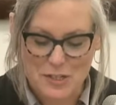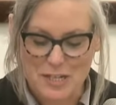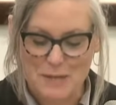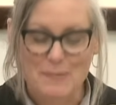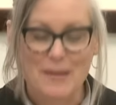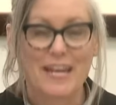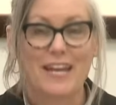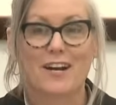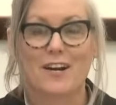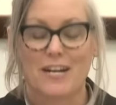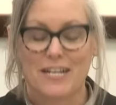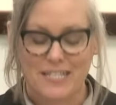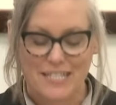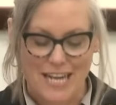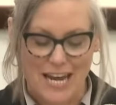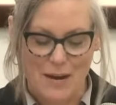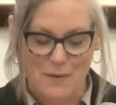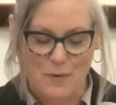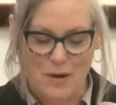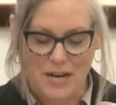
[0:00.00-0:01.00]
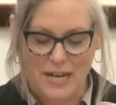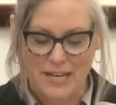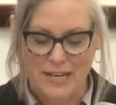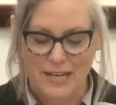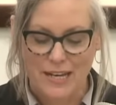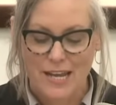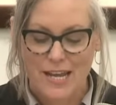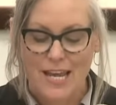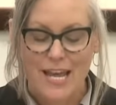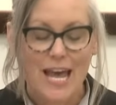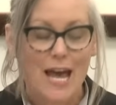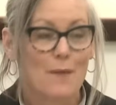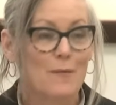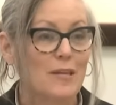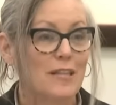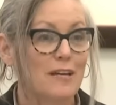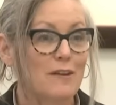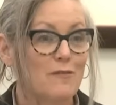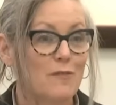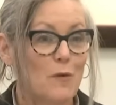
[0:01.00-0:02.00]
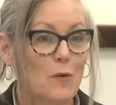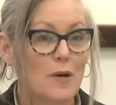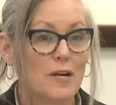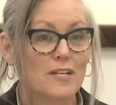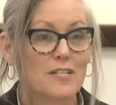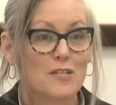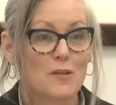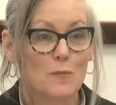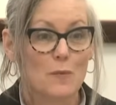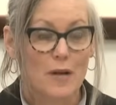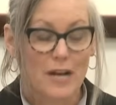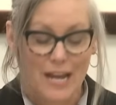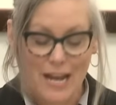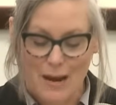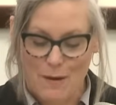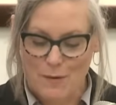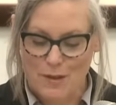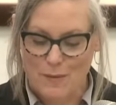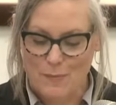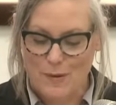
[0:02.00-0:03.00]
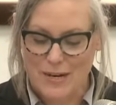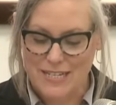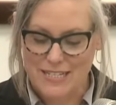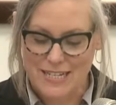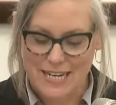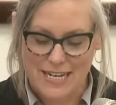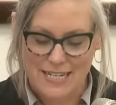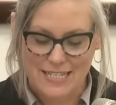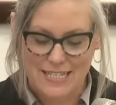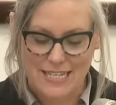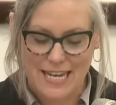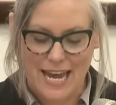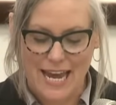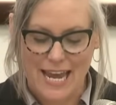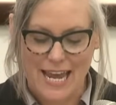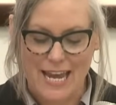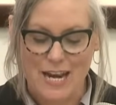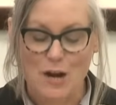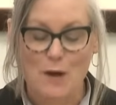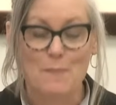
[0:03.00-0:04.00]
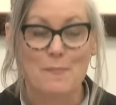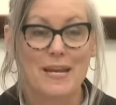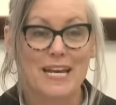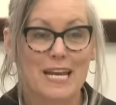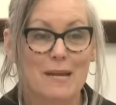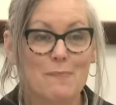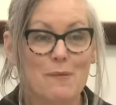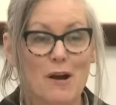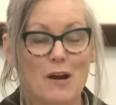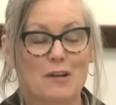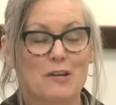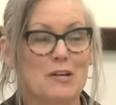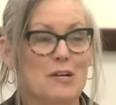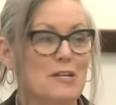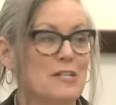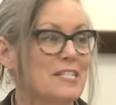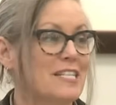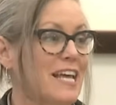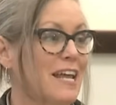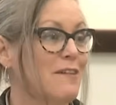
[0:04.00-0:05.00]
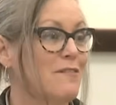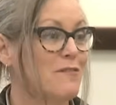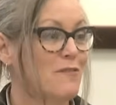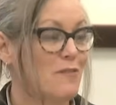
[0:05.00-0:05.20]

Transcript: to be here in Taiwan, and we look forward to working with President Tsai and our many partners and